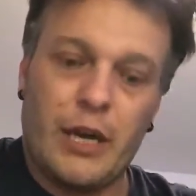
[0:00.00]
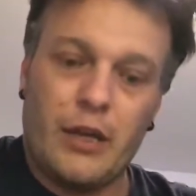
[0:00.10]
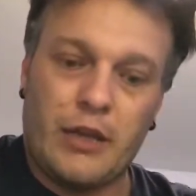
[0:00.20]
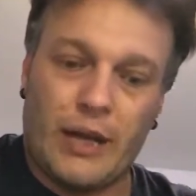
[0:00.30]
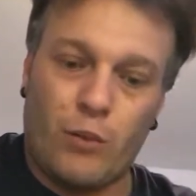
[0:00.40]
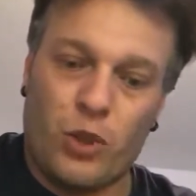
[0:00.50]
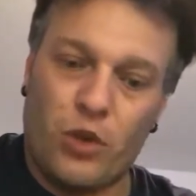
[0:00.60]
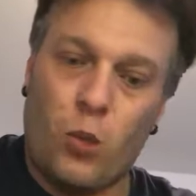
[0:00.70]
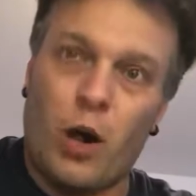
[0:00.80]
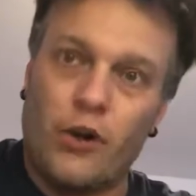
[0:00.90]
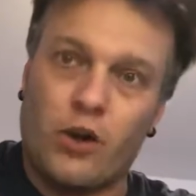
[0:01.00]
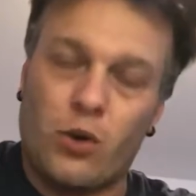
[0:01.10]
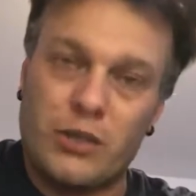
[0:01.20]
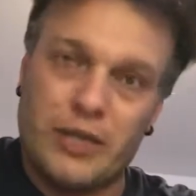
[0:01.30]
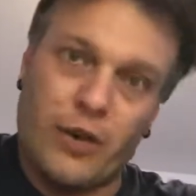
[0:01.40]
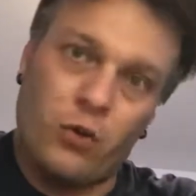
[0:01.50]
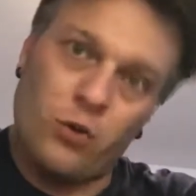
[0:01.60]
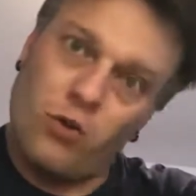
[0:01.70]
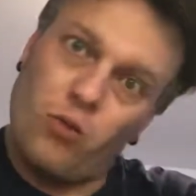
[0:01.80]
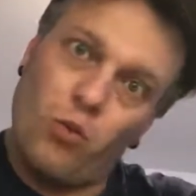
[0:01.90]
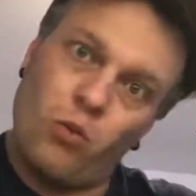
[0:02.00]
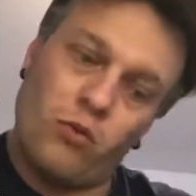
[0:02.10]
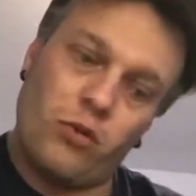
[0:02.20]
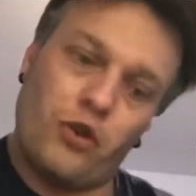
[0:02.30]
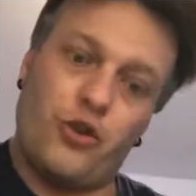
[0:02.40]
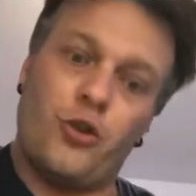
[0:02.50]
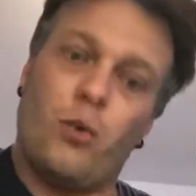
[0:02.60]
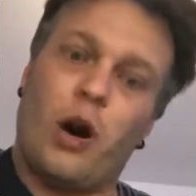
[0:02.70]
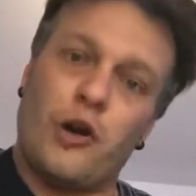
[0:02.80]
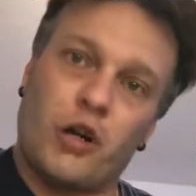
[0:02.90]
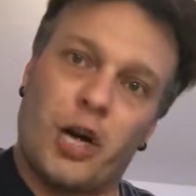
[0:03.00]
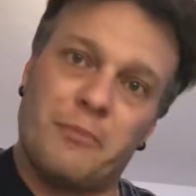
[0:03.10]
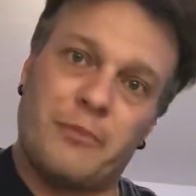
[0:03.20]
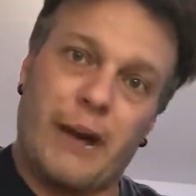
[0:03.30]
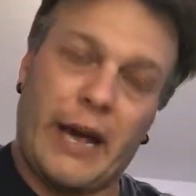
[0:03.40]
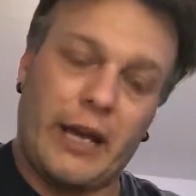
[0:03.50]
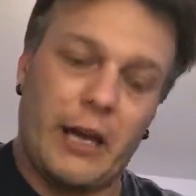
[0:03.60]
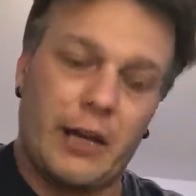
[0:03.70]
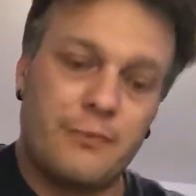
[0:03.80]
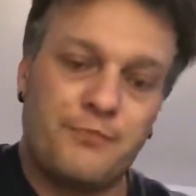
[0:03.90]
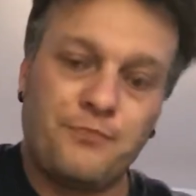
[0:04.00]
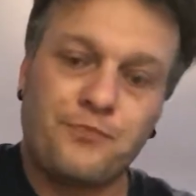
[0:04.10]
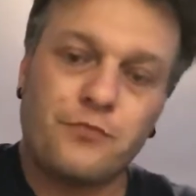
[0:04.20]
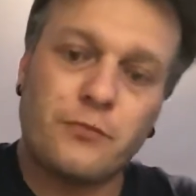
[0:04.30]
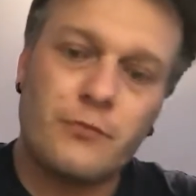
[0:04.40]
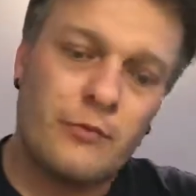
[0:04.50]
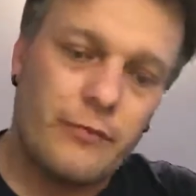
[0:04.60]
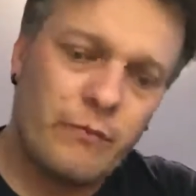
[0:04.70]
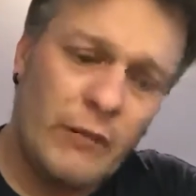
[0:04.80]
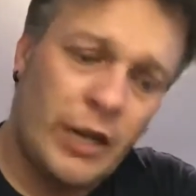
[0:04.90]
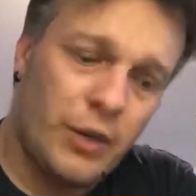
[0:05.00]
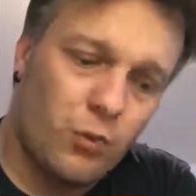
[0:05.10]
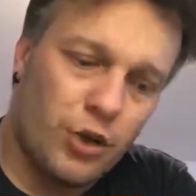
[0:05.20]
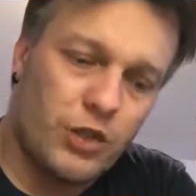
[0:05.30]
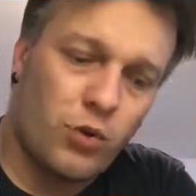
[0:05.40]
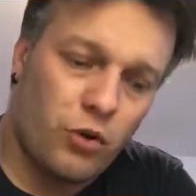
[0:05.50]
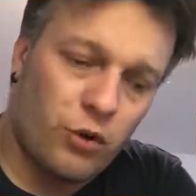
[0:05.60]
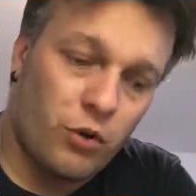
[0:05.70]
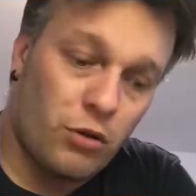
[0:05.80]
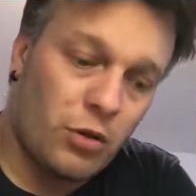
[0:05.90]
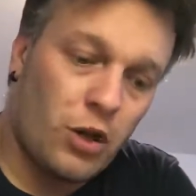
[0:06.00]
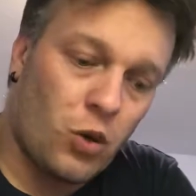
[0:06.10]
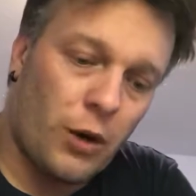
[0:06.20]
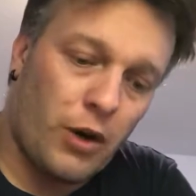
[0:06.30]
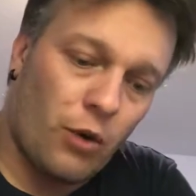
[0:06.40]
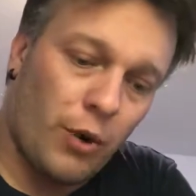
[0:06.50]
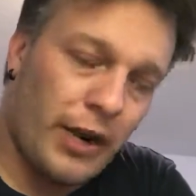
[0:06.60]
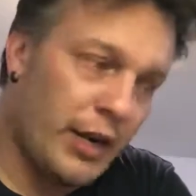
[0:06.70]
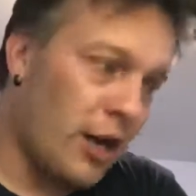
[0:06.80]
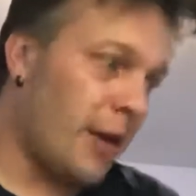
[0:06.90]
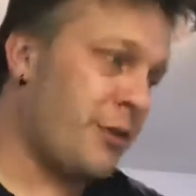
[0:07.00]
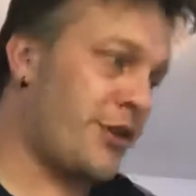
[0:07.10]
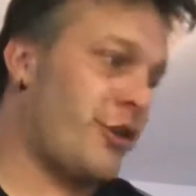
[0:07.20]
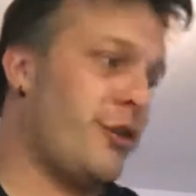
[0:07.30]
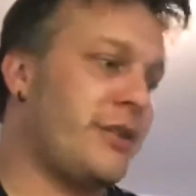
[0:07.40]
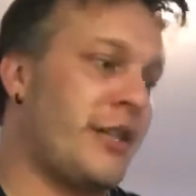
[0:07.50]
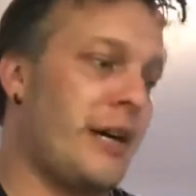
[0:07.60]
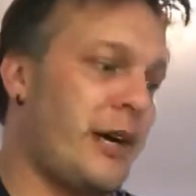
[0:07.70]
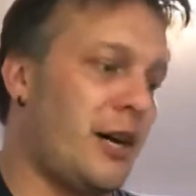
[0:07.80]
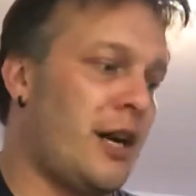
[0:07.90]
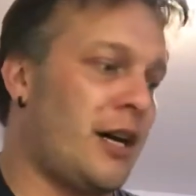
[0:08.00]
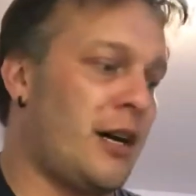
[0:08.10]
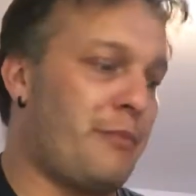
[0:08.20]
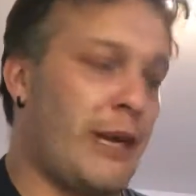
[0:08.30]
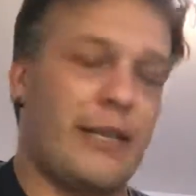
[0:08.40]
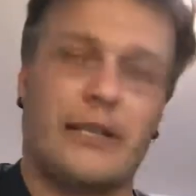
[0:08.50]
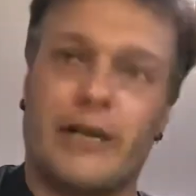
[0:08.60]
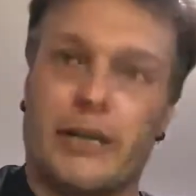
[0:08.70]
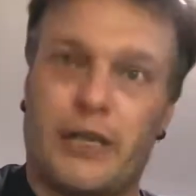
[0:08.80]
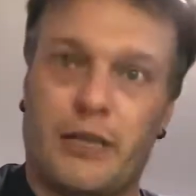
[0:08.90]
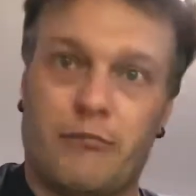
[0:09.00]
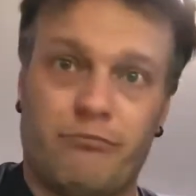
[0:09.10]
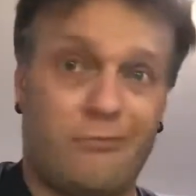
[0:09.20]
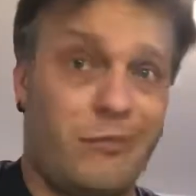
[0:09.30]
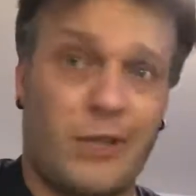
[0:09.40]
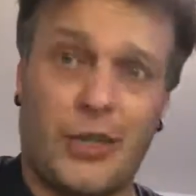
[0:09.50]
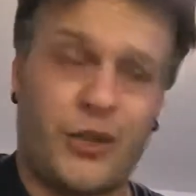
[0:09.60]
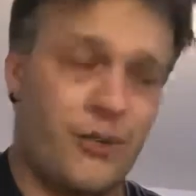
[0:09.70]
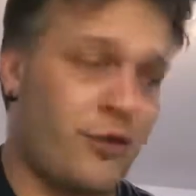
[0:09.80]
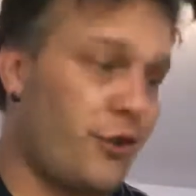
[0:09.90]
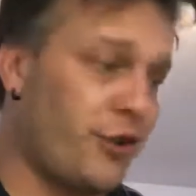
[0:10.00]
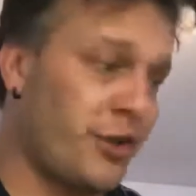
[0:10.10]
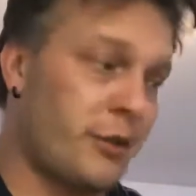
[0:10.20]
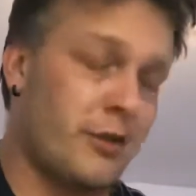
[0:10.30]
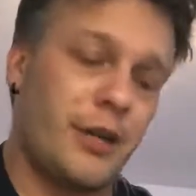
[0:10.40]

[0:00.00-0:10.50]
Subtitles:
that when the water goes out, new water comes back in, and it works quite all right. Now I'm just using a basic dish detergent.